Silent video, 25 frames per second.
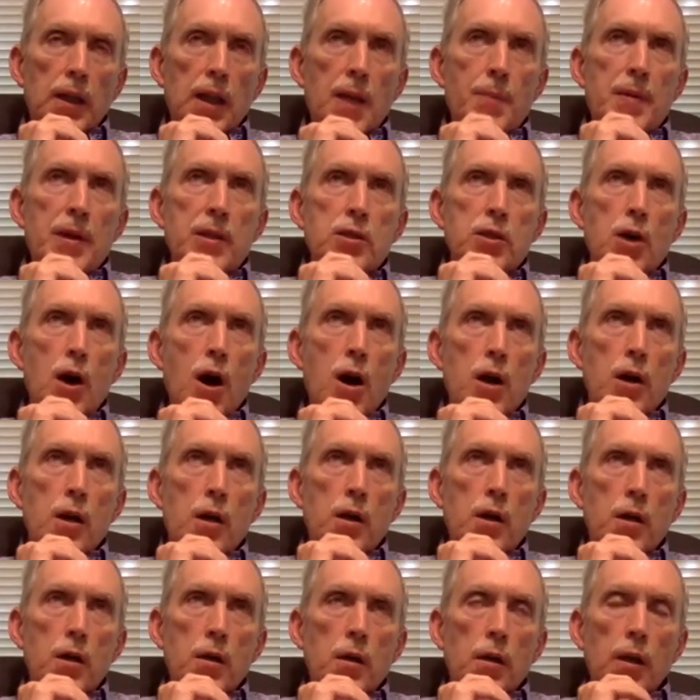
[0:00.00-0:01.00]
me
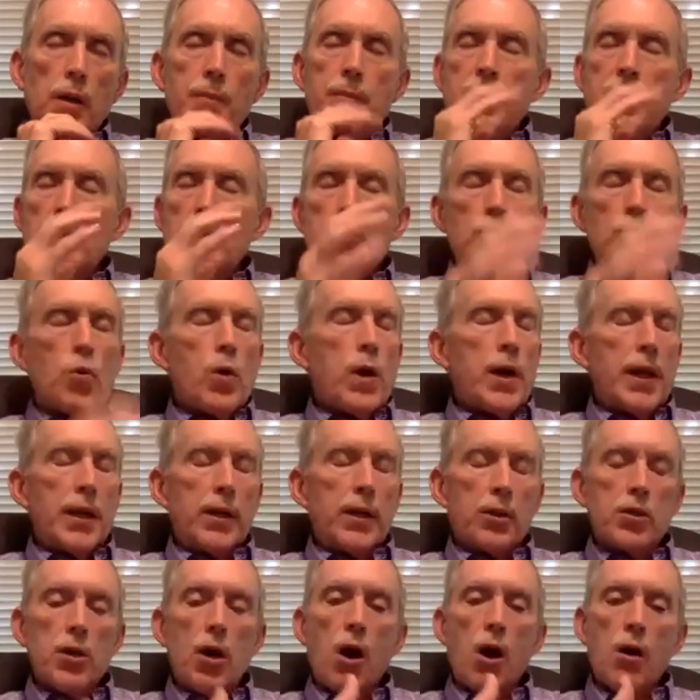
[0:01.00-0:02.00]
just go ahead
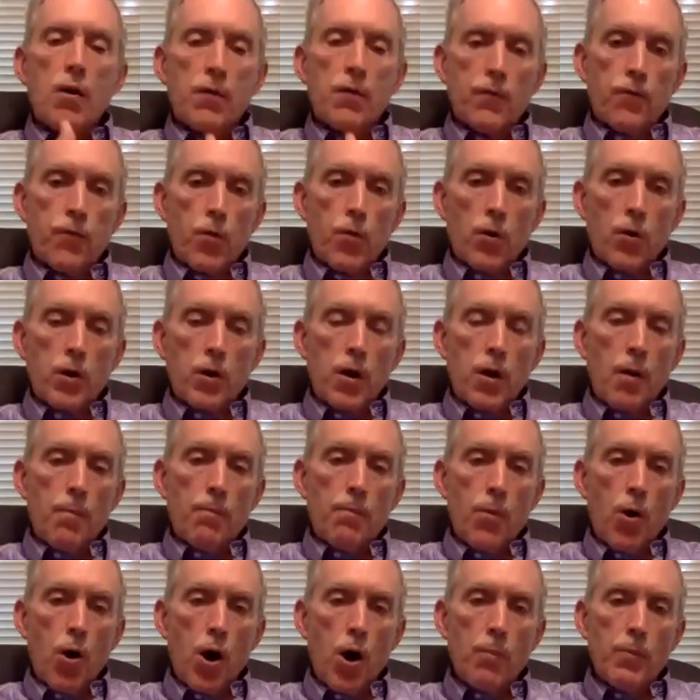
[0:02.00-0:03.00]
and talk for a
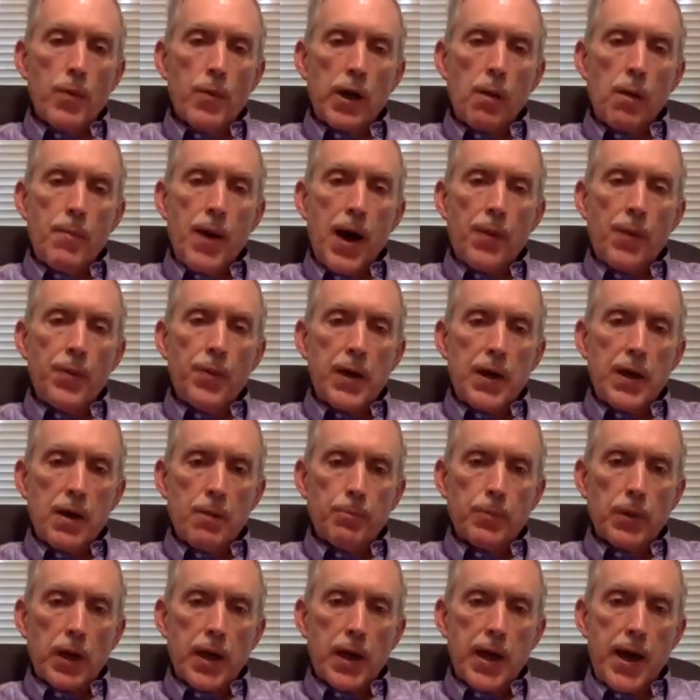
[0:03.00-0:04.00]
moment about the
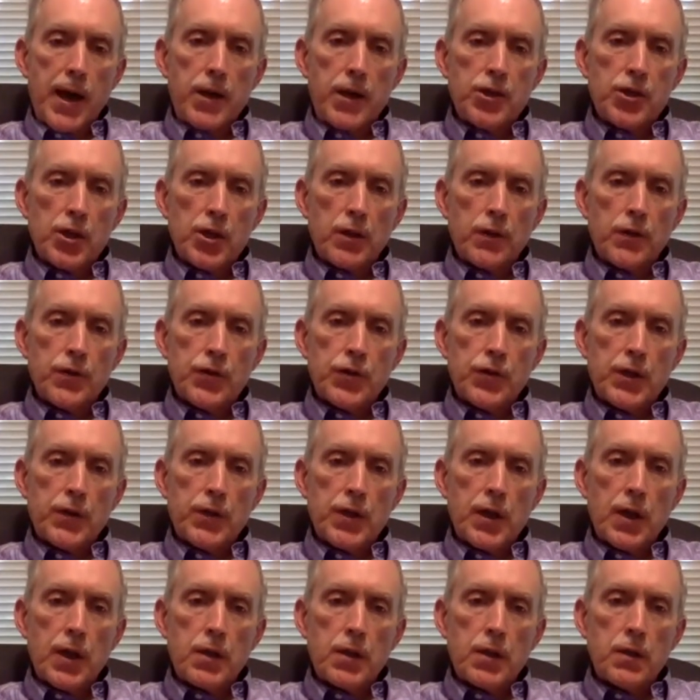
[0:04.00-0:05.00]
implications
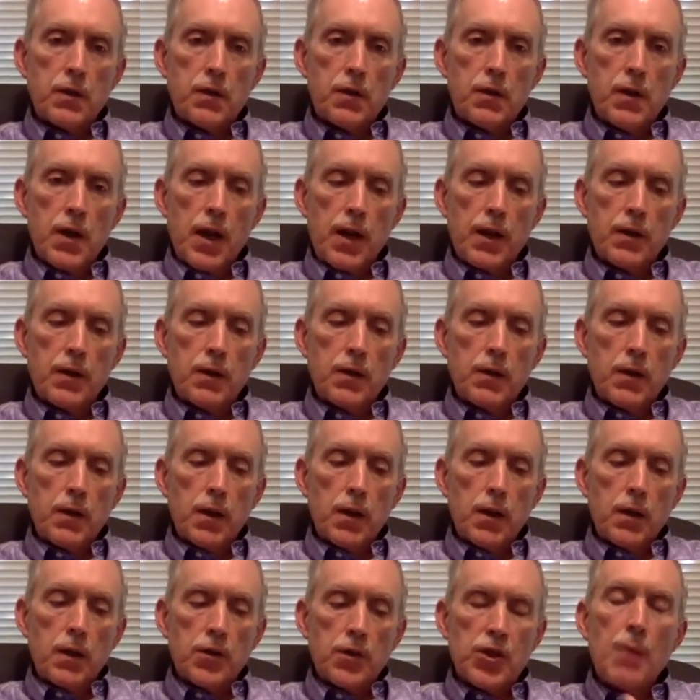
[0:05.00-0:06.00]
that
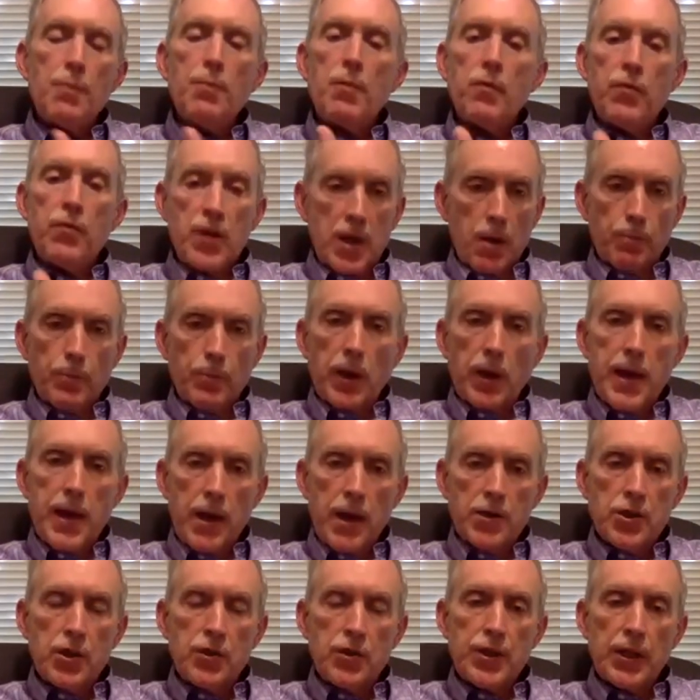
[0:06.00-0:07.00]
some of the
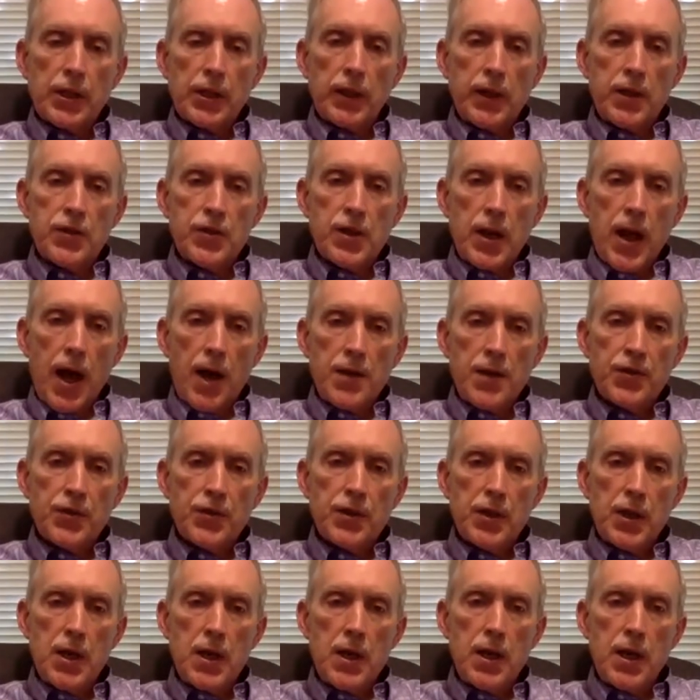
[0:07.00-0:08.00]
implications, at least, that I
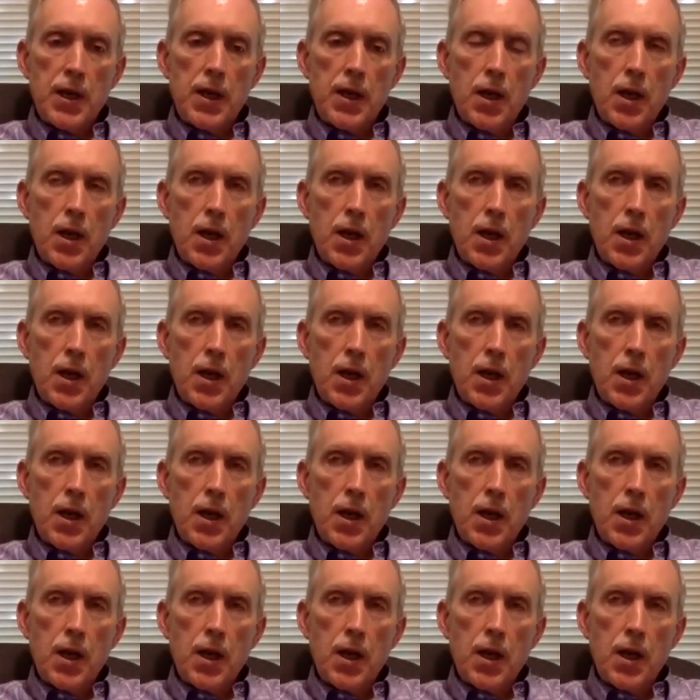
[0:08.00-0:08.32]
see